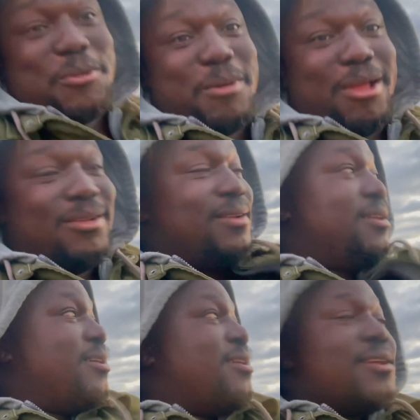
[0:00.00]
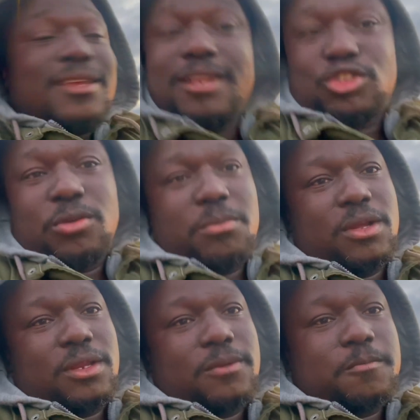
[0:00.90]
about. Get your
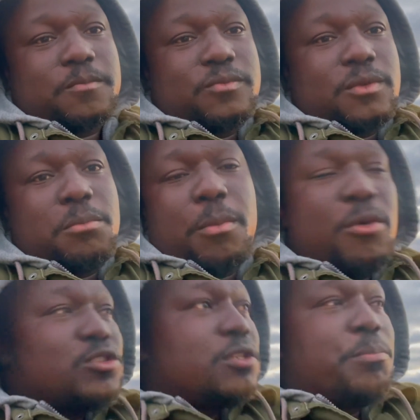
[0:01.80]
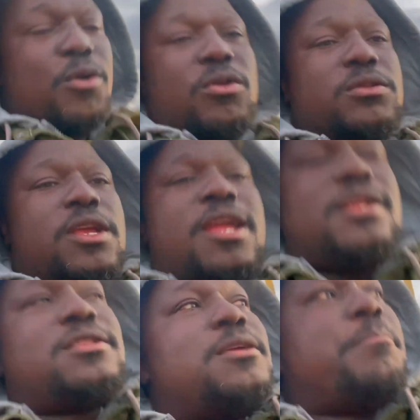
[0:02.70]
money. But most importantly,
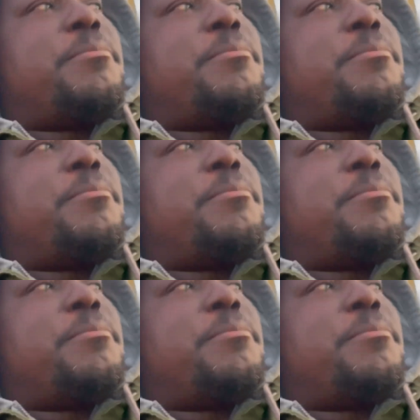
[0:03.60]
anything